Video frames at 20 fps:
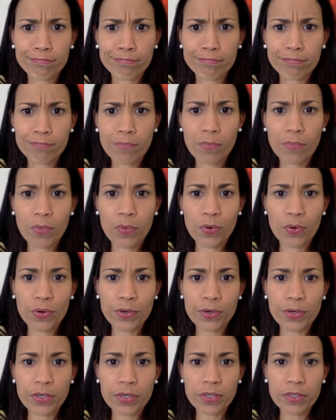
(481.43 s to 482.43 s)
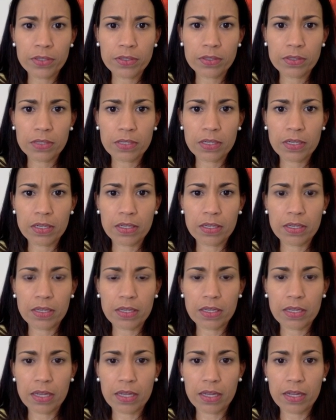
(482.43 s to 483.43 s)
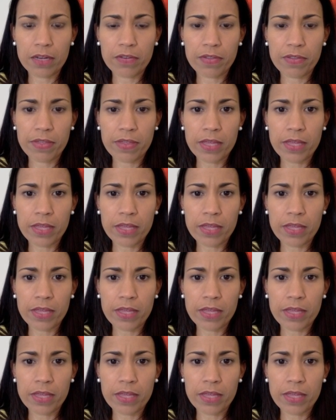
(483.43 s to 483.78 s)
Motor, kind of